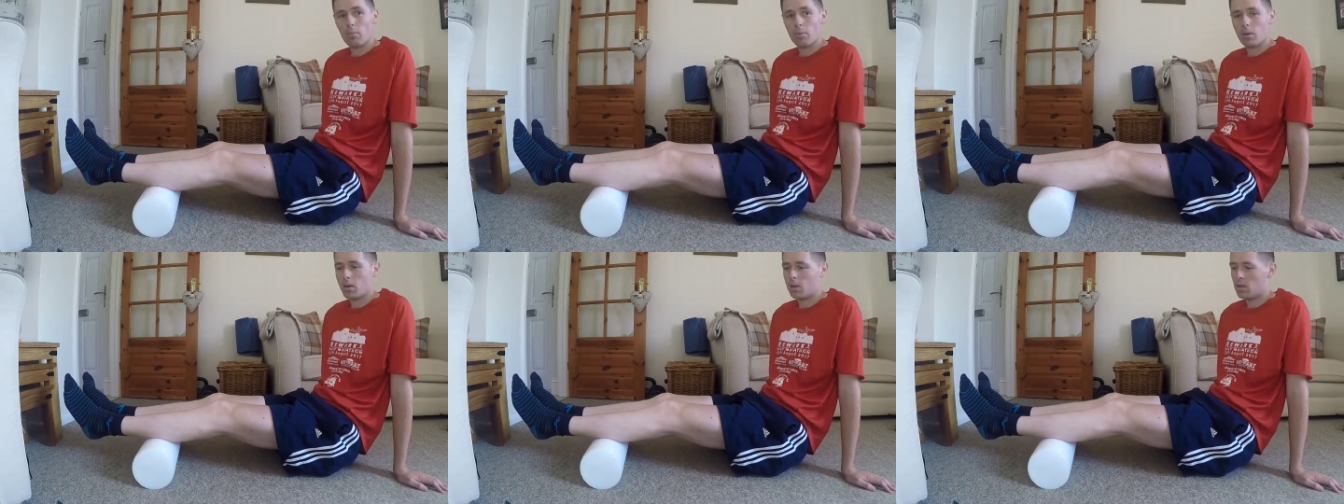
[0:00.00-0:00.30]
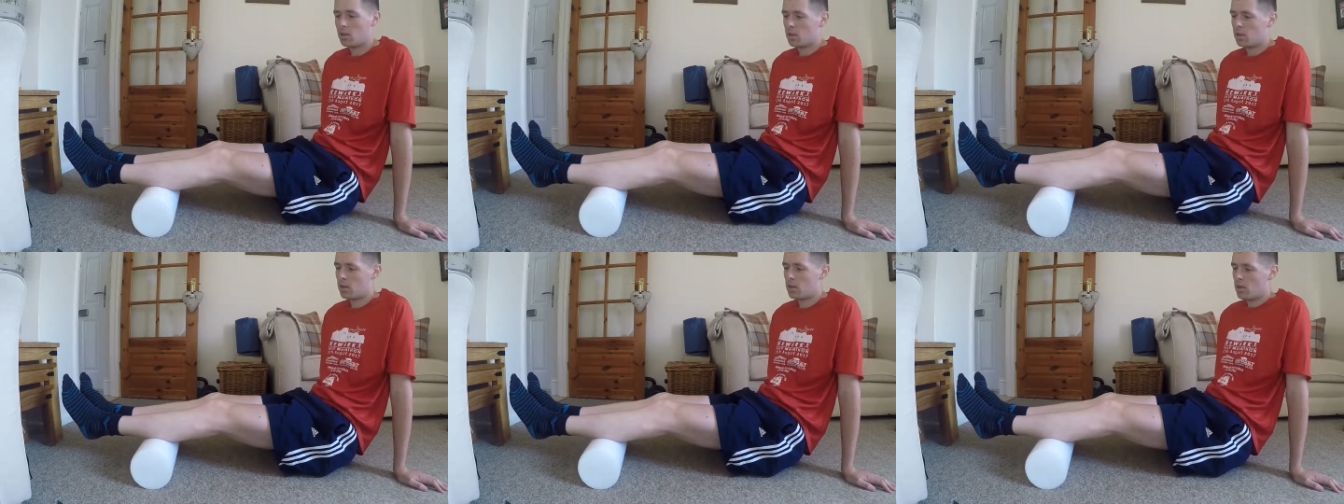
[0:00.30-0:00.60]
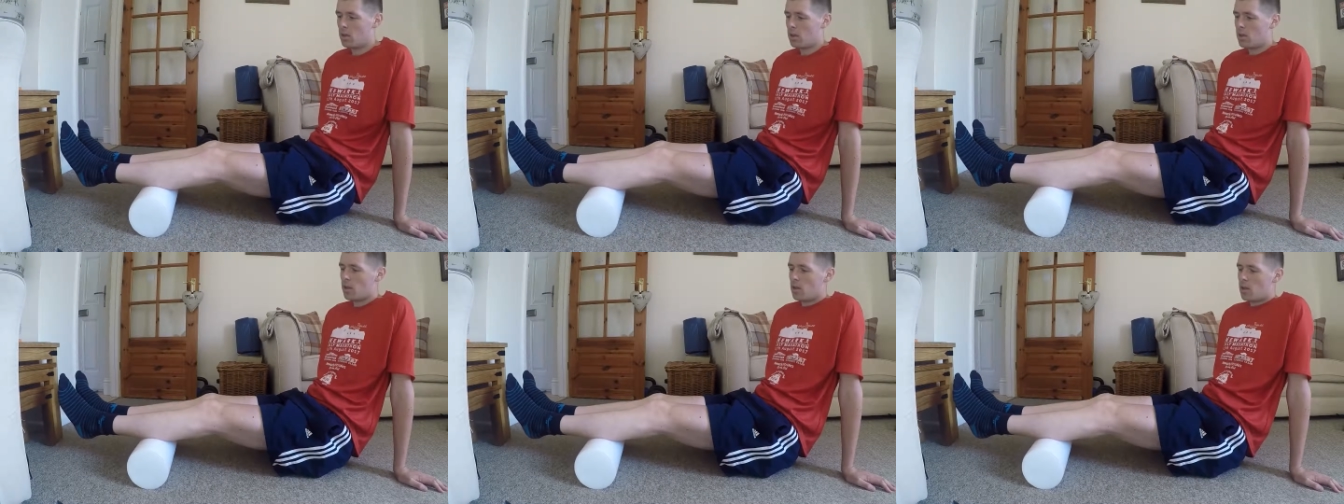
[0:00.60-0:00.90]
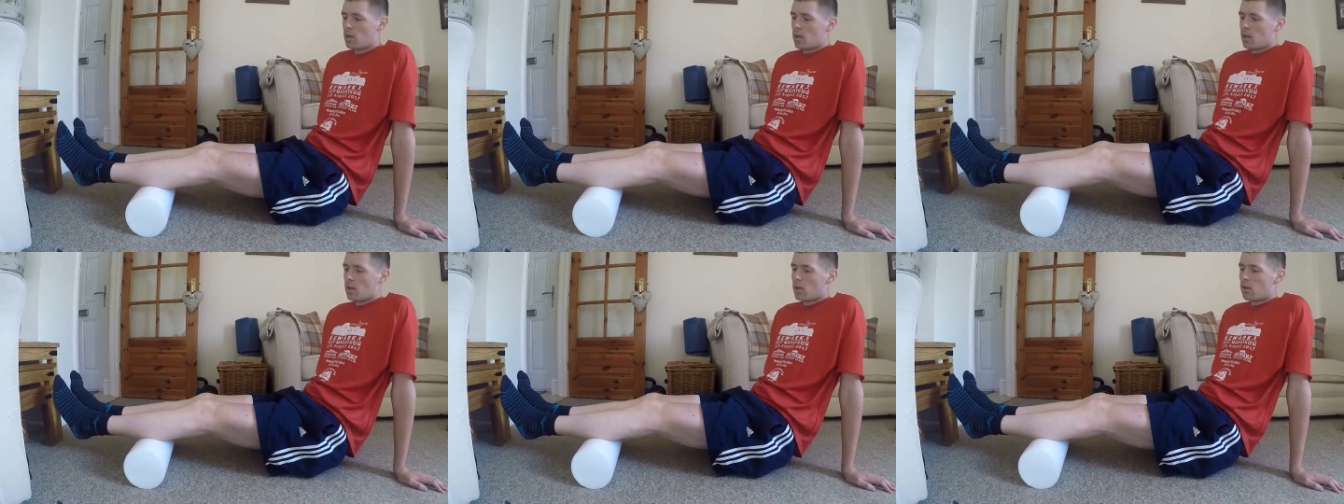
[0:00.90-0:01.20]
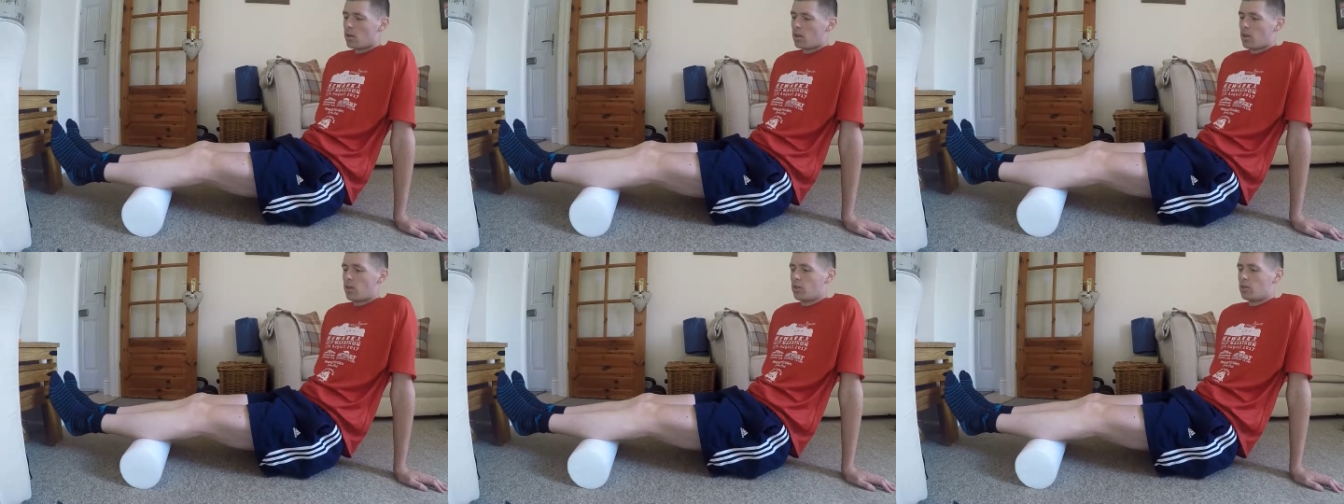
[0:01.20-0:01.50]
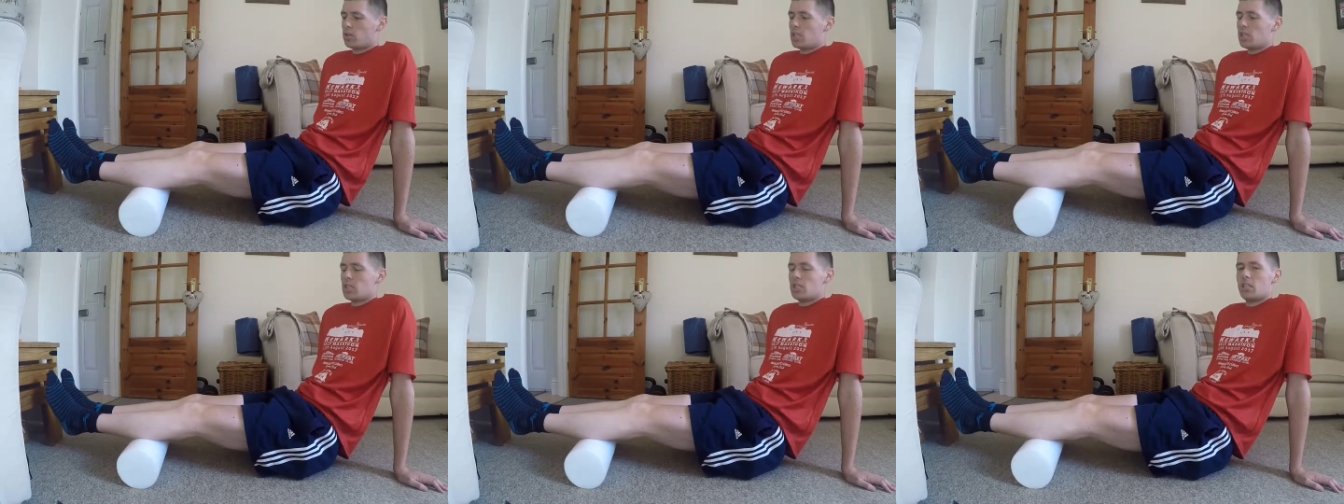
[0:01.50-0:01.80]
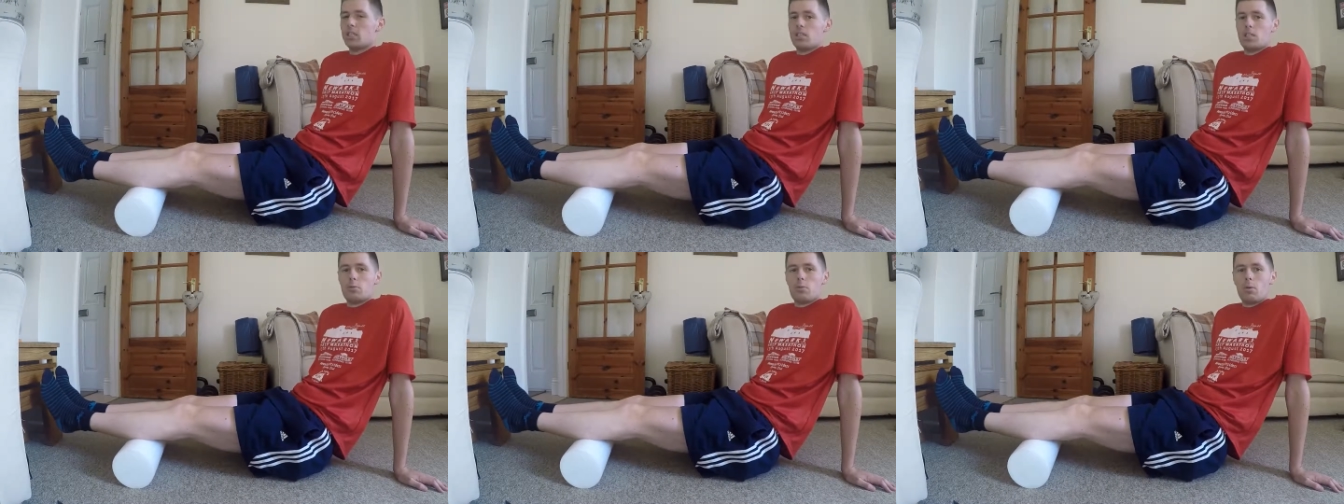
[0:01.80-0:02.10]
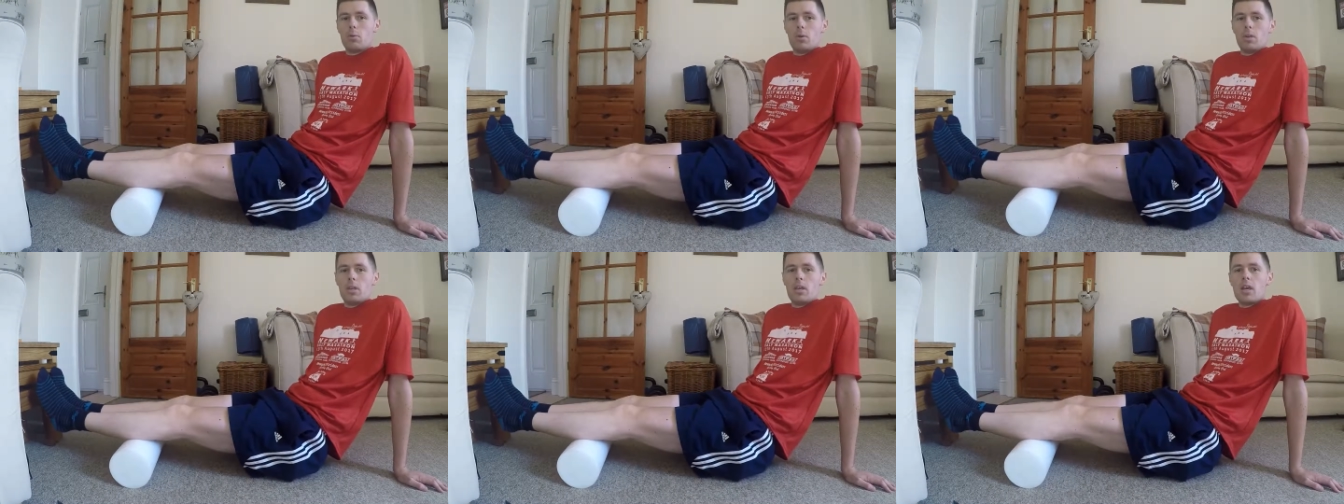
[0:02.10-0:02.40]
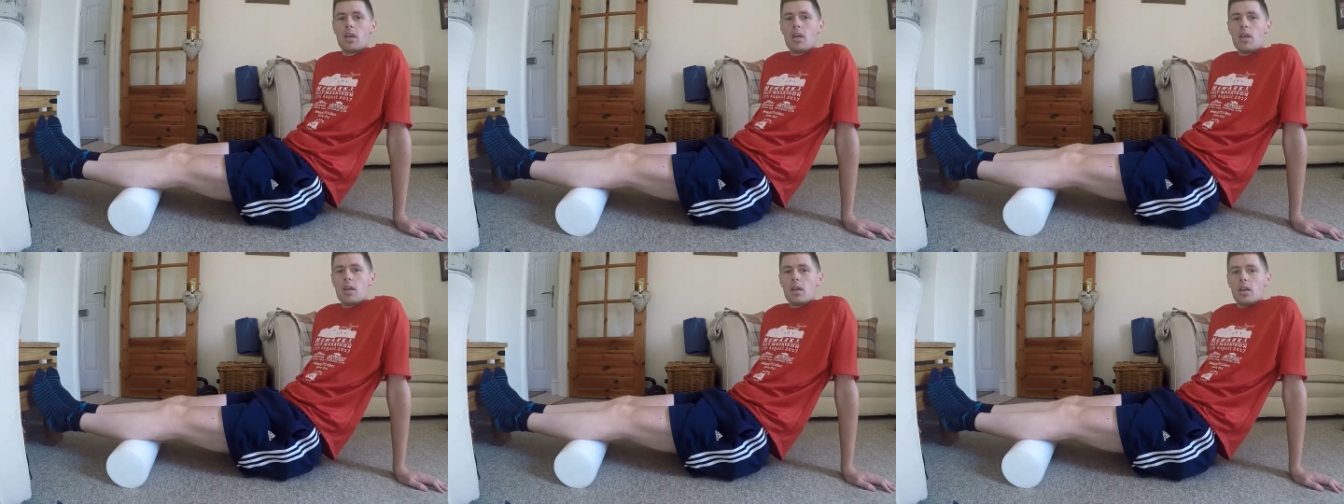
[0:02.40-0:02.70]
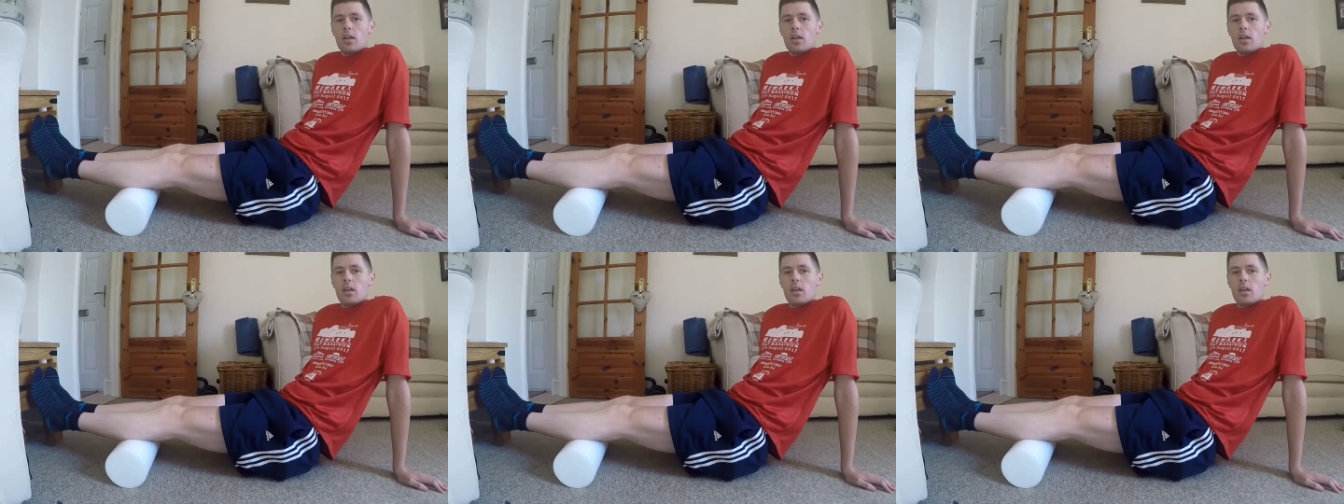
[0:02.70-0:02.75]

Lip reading: I think consistency is probably key,